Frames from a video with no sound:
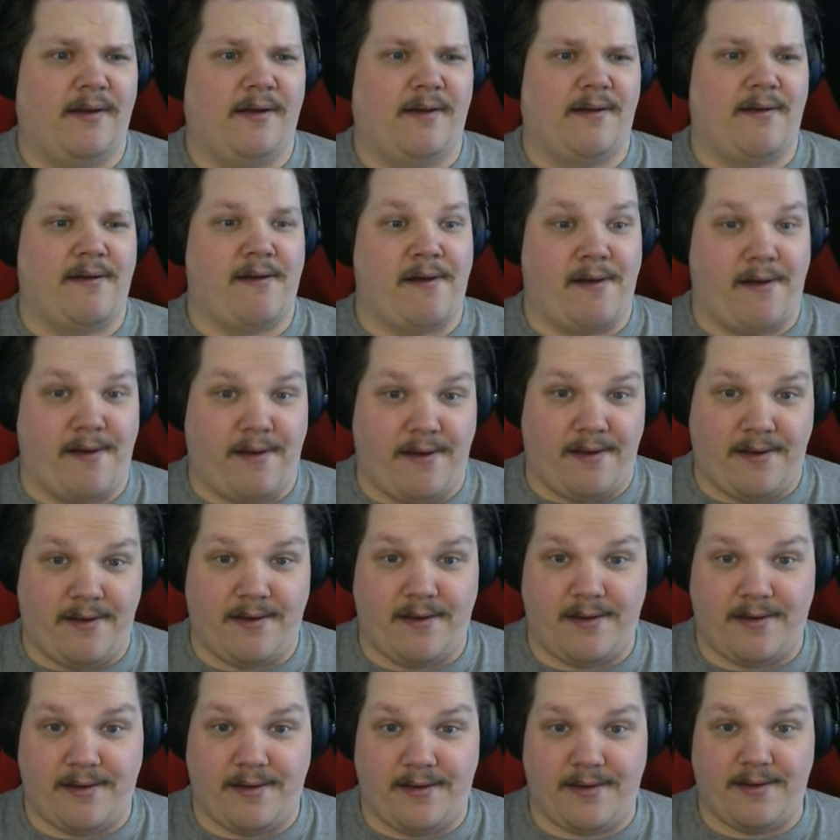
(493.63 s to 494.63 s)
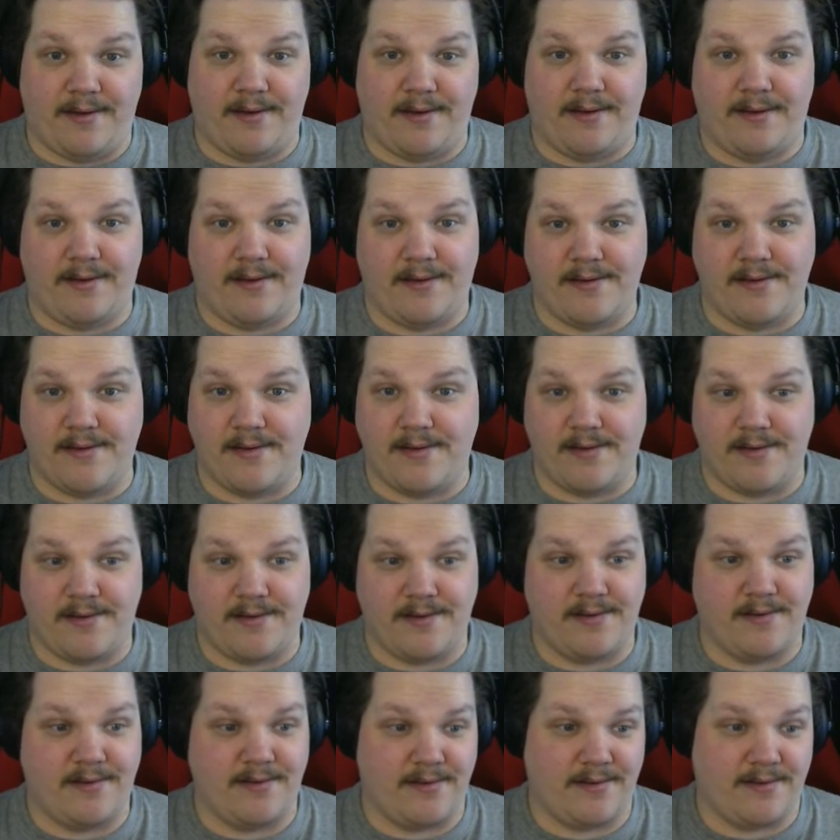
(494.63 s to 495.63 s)

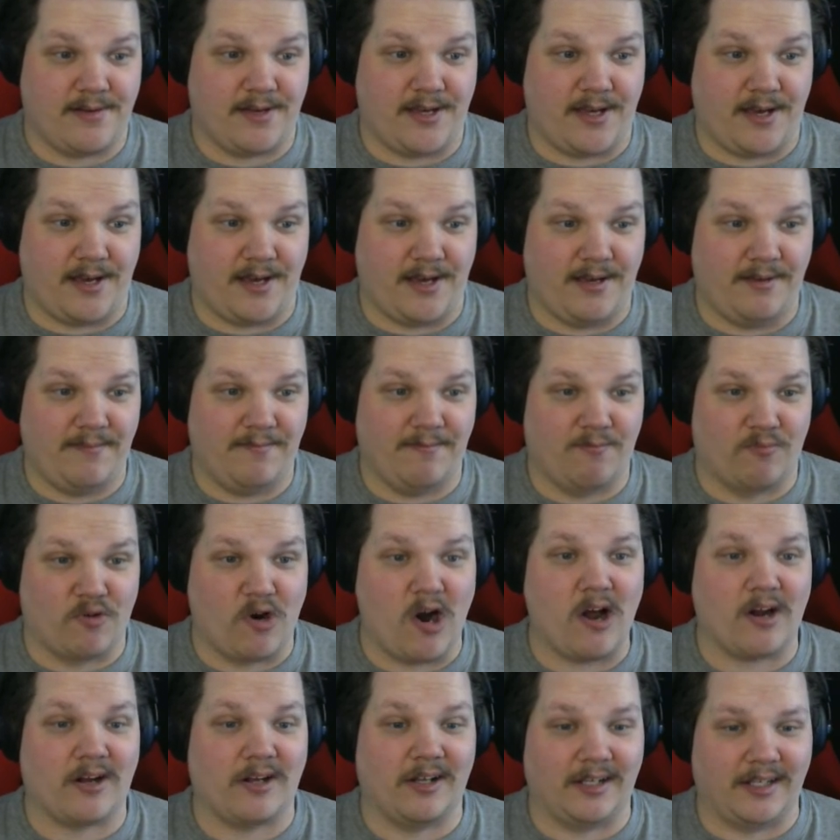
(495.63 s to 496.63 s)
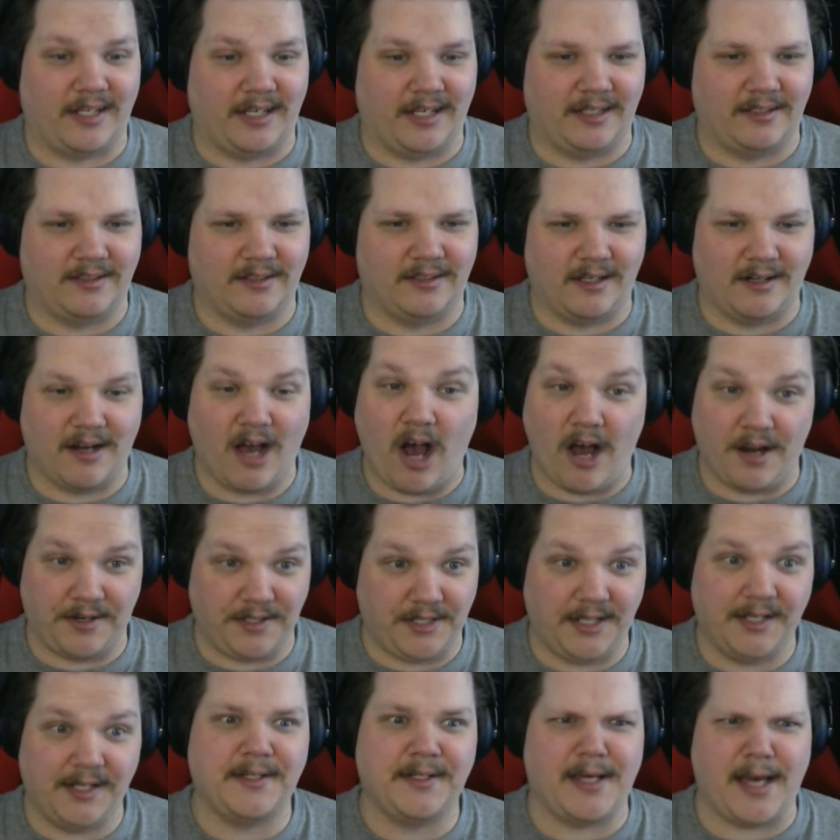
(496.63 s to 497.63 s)
Okay, broccoli, an
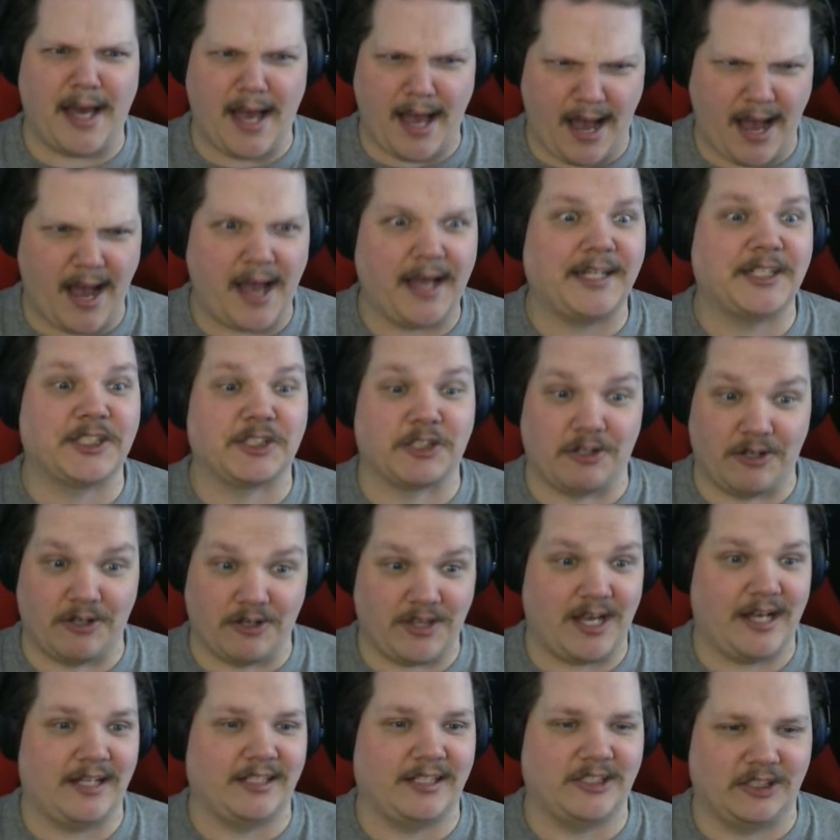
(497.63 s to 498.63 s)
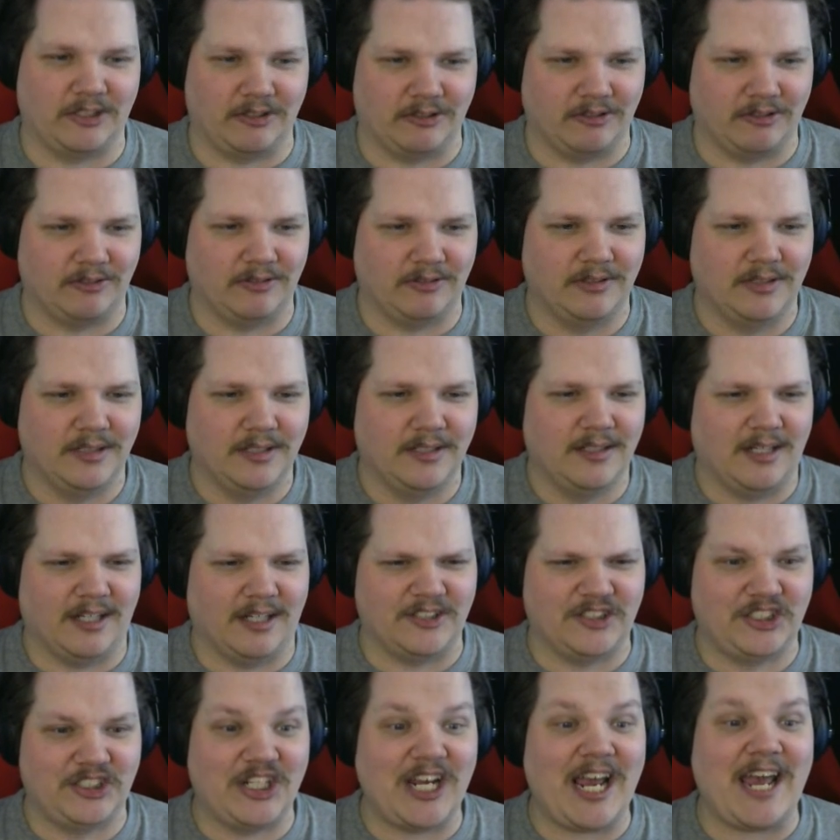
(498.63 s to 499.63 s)
onion, yeah, I saw that too. A
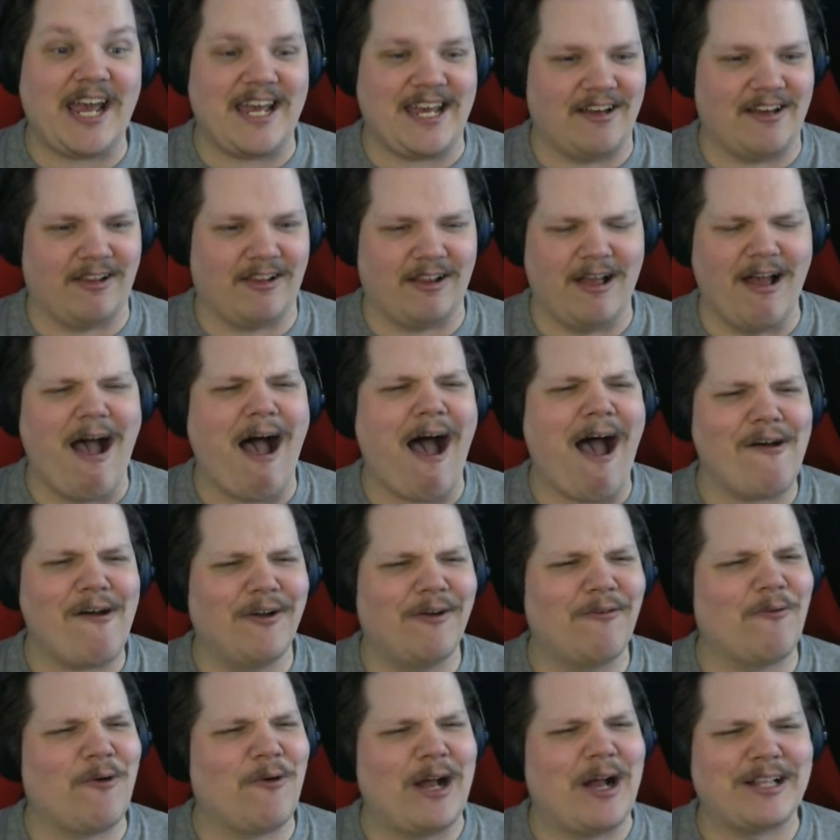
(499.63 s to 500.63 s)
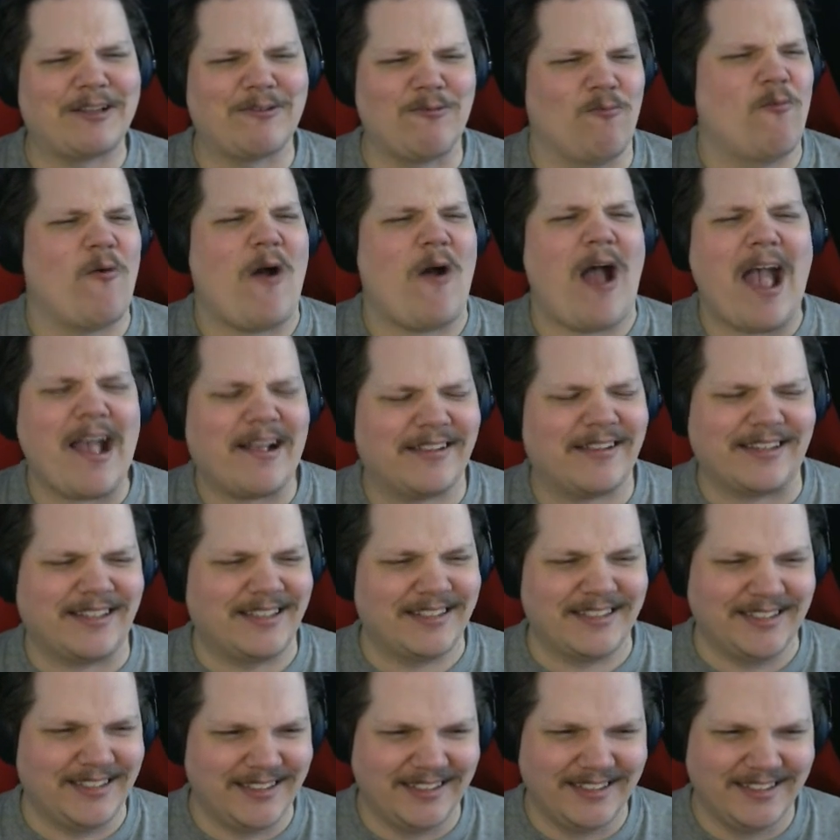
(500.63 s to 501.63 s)
jail? How whacked?
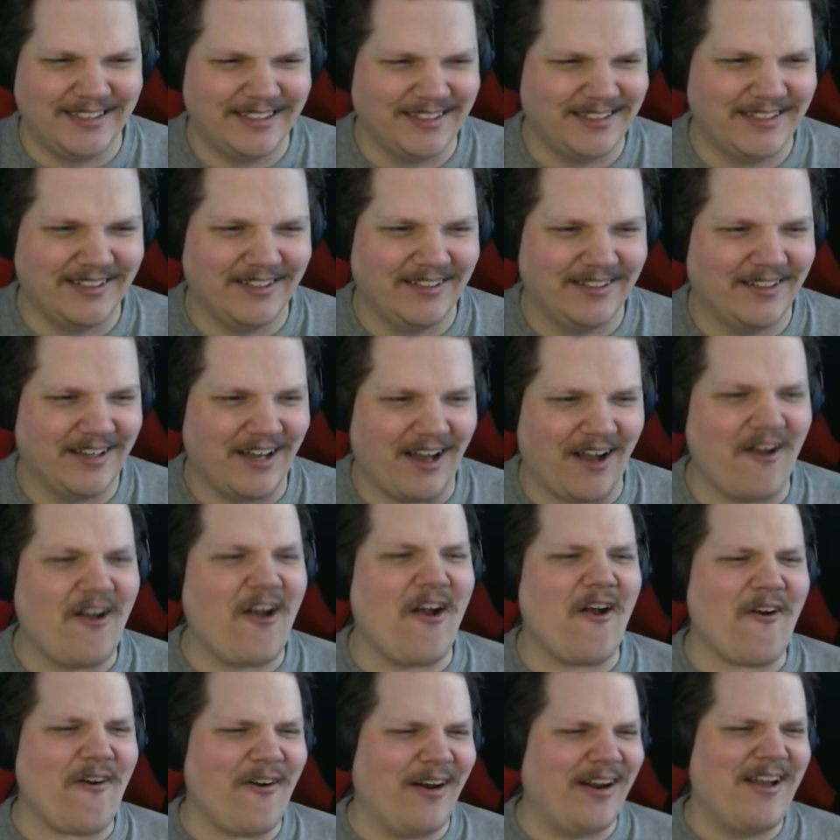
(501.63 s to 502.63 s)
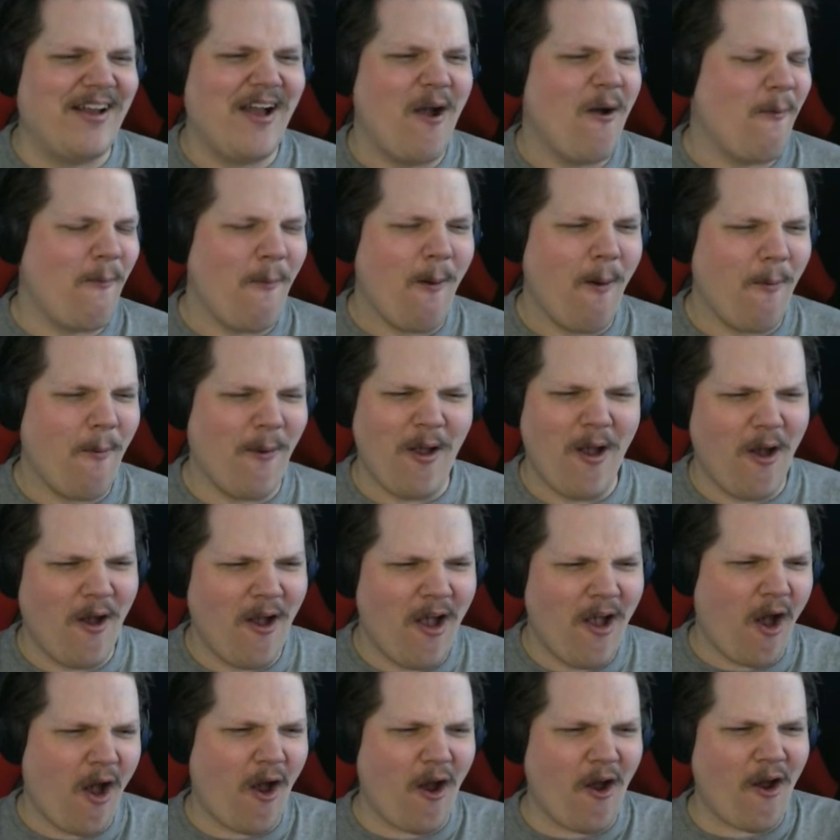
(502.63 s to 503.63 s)
A hur
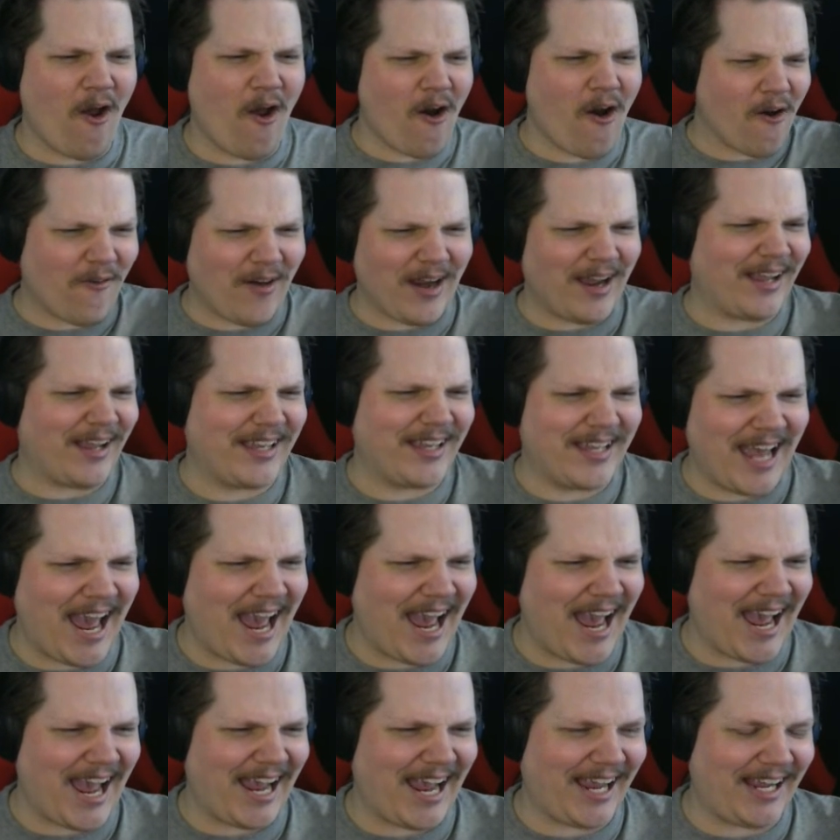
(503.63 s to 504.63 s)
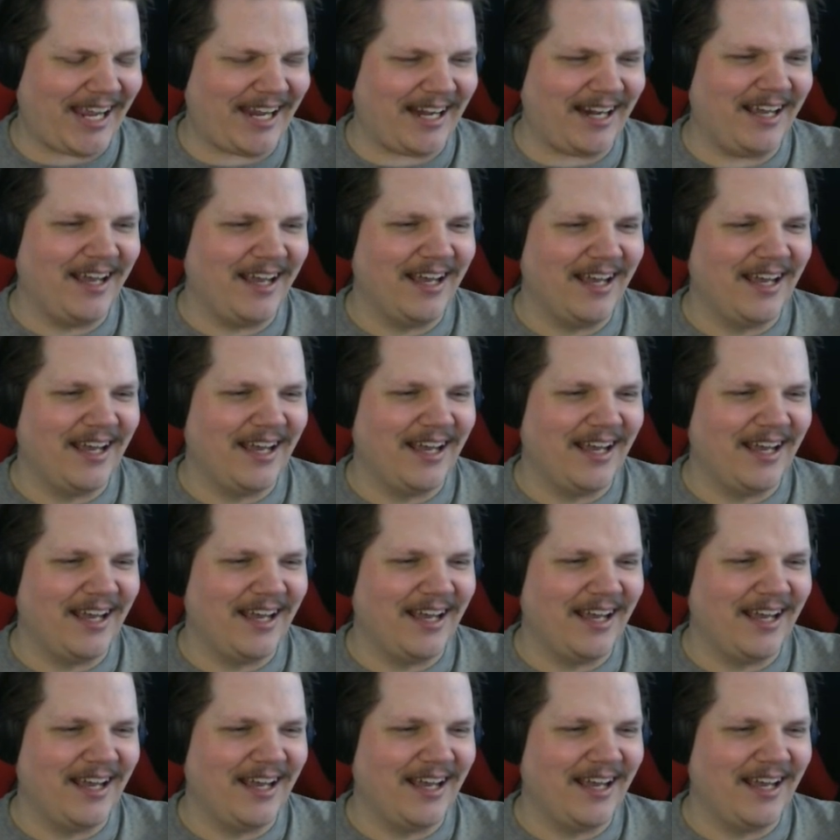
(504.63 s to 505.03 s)
hurricane?